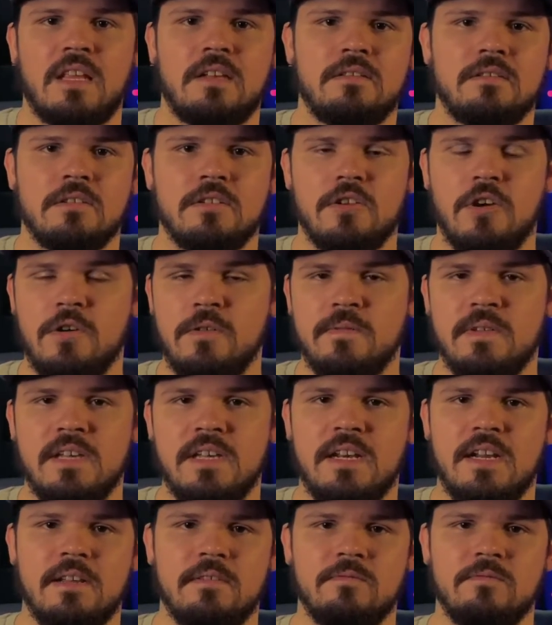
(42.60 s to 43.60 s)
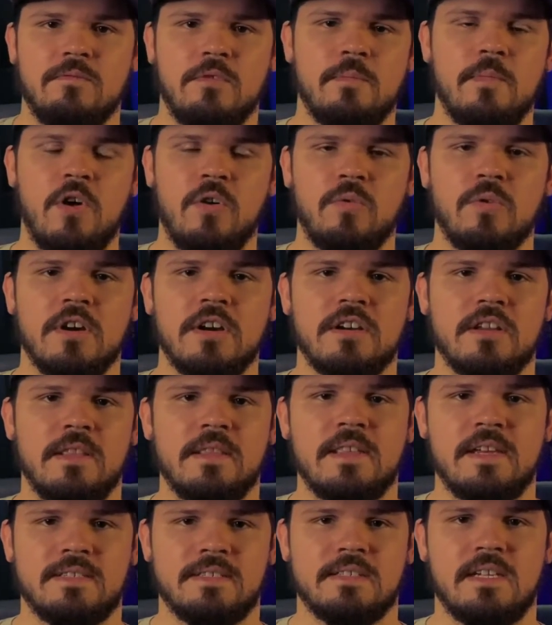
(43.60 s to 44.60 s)
COVID and remote work and
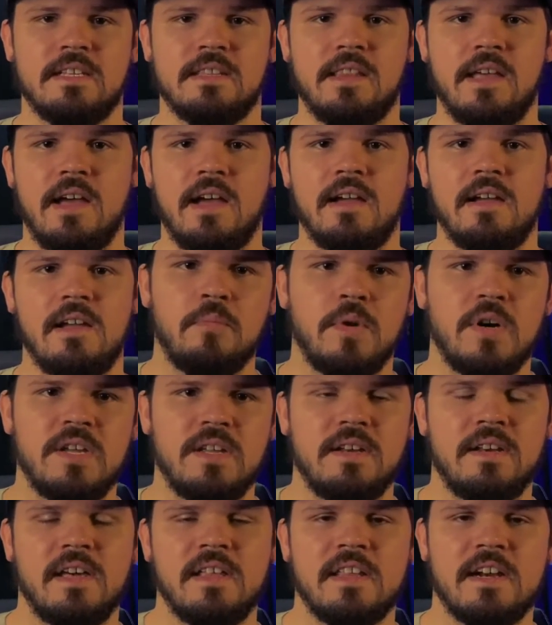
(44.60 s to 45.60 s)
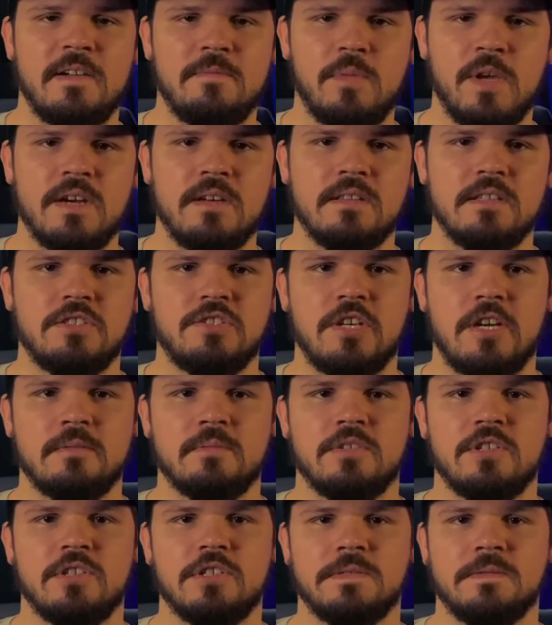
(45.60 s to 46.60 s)
things like that. But now that I've been on the job
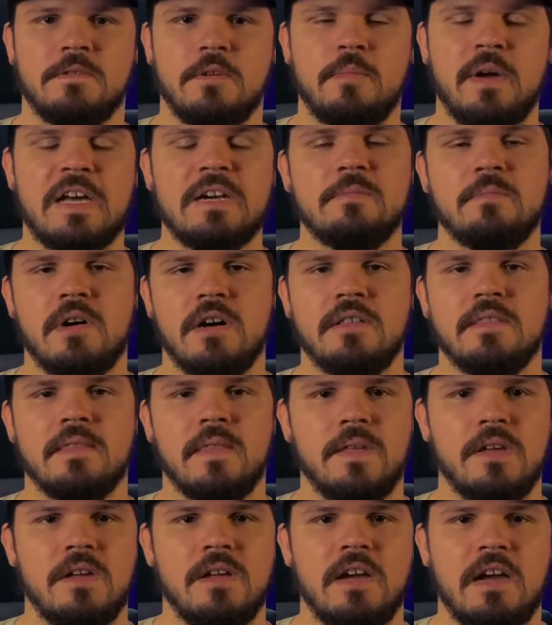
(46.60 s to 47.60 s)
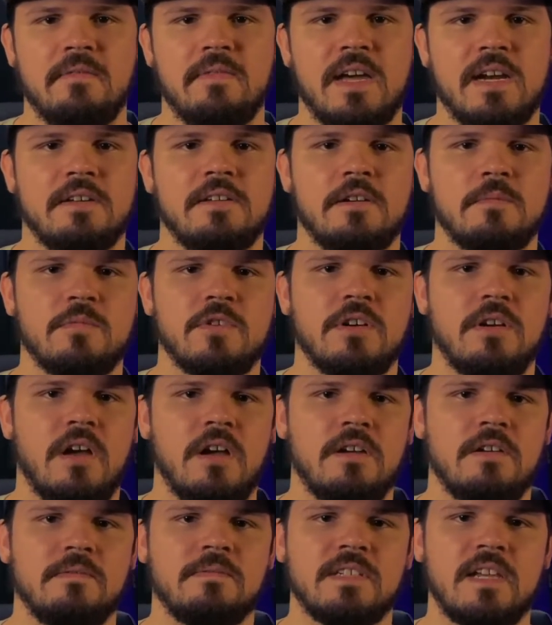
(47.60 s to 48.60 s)
search for about a month, I've had a number
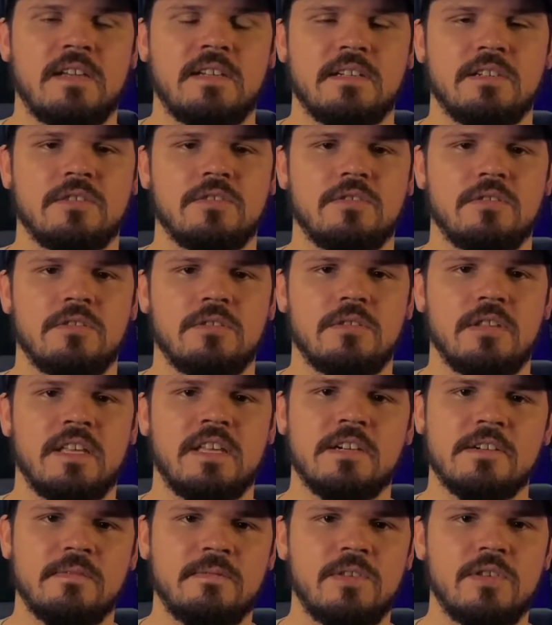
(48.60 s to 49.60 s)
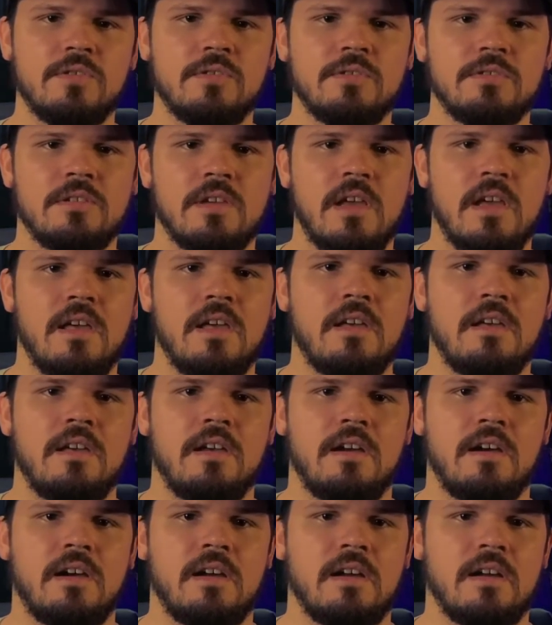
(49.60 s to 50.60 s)
of technical interviews.
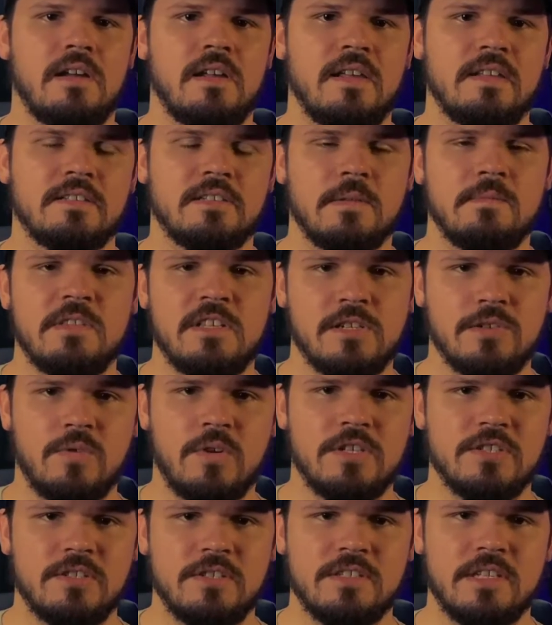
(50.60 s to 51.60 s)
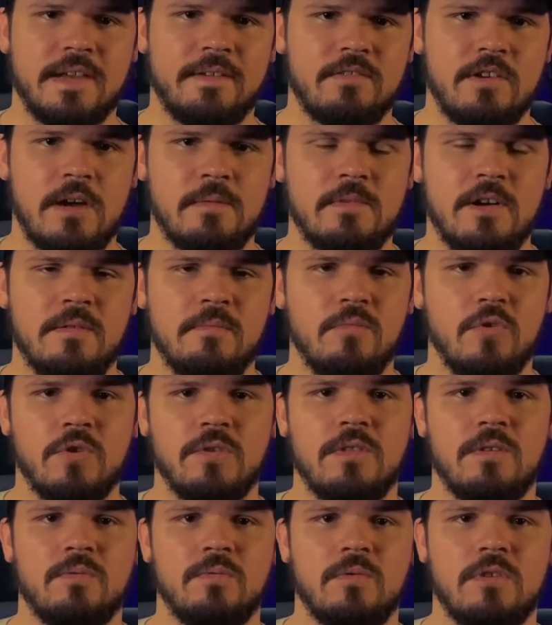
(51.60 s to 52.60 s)
And some of these questions have come up more
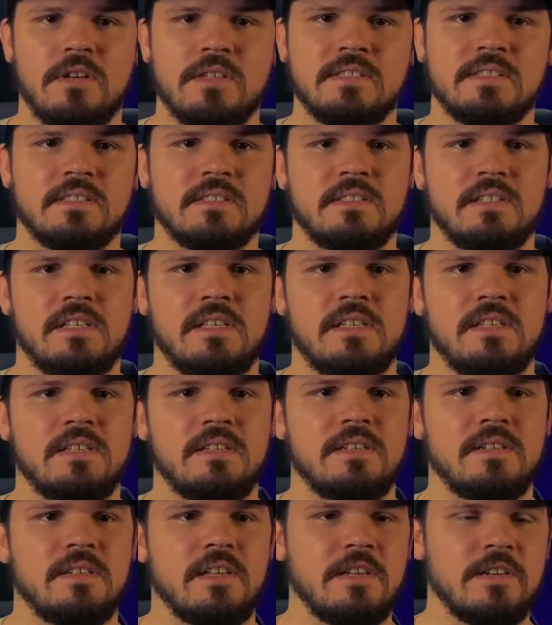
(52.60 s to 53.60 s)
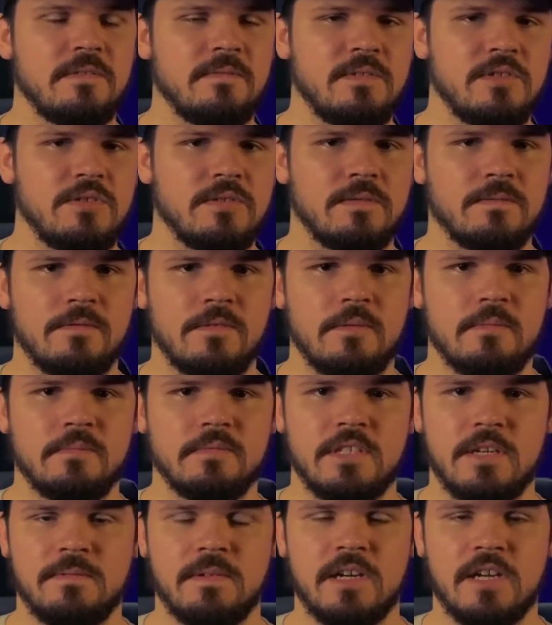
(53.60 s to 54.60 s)
than once in interviews from
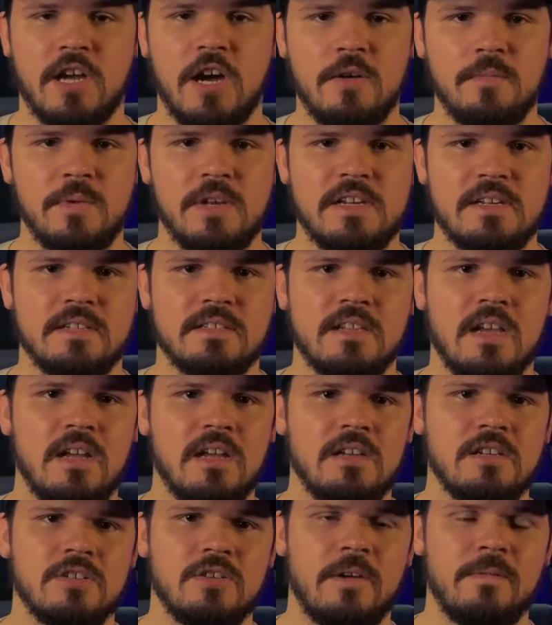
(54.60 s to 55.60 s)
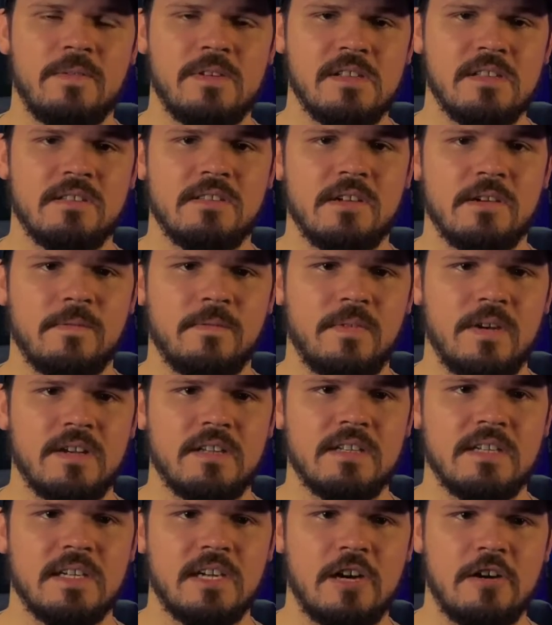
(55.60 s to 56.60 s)
different companies, so I feel that they're
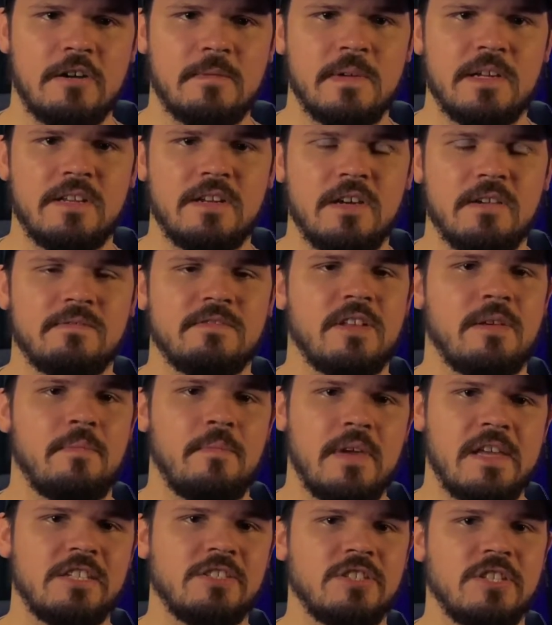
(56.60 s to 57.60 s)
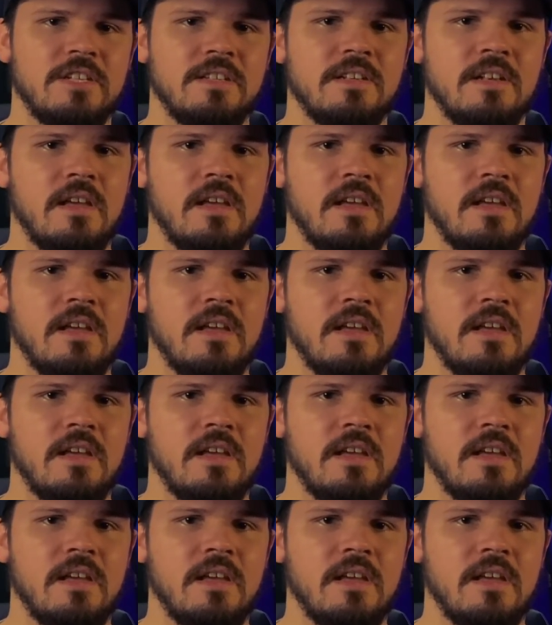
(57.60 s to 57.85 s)
fairly common enough to mention.